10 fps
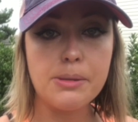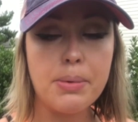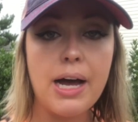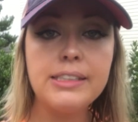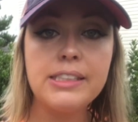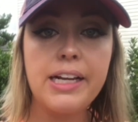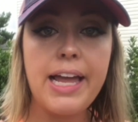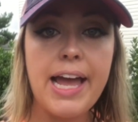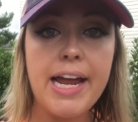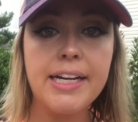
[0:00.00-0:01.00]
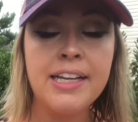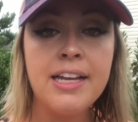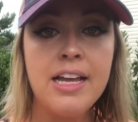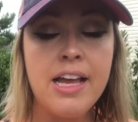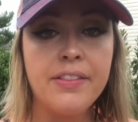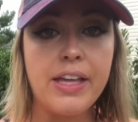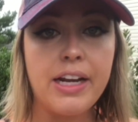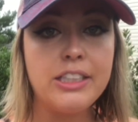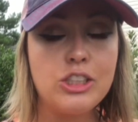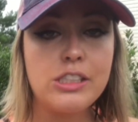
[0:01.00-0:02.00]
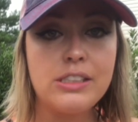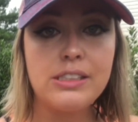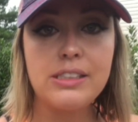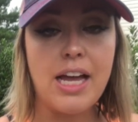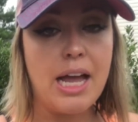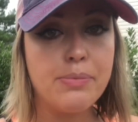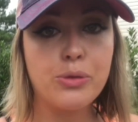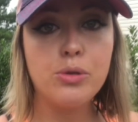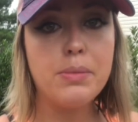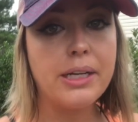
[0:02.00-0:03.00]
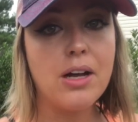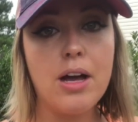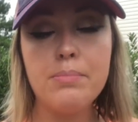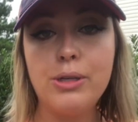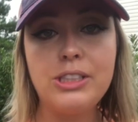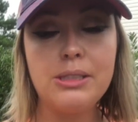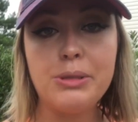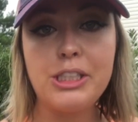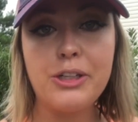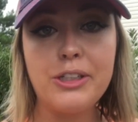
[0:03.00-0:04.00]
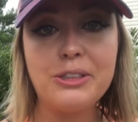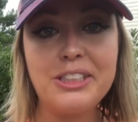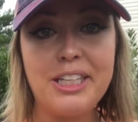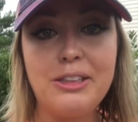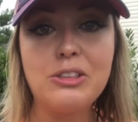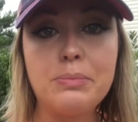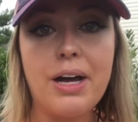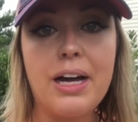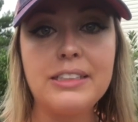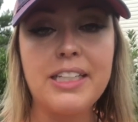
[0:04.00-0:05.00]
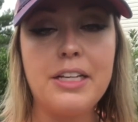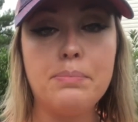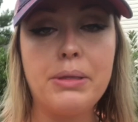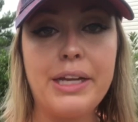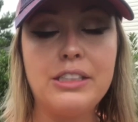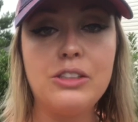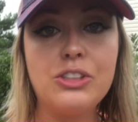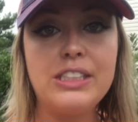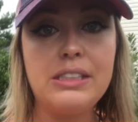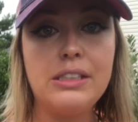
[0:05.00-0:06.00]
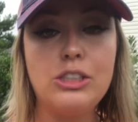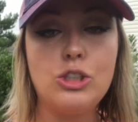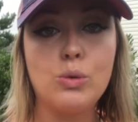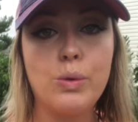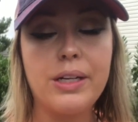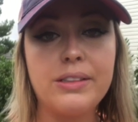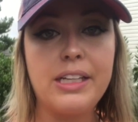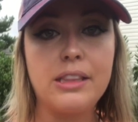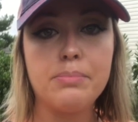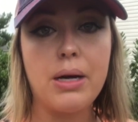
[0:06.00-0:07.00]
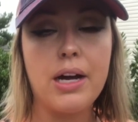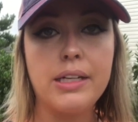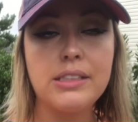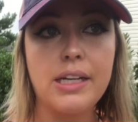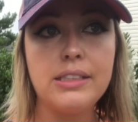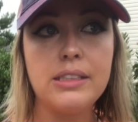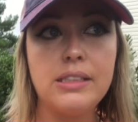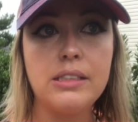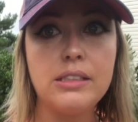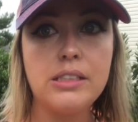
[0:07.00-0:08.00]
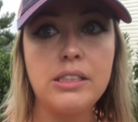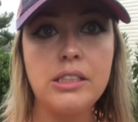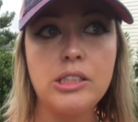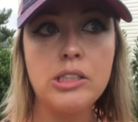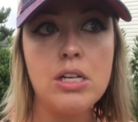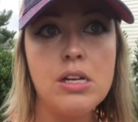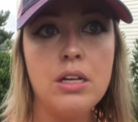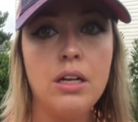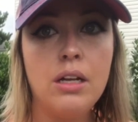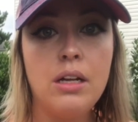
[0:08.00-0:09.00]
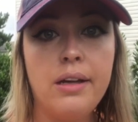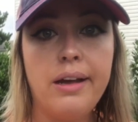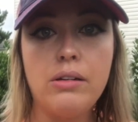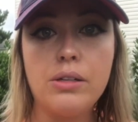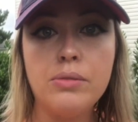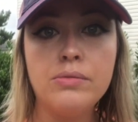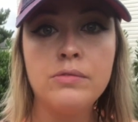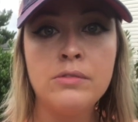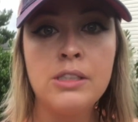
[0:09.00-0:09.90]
some pots that I had, that I threw my composting materials in those pots and planted those seeds directly in the pots. I did this, I don't know,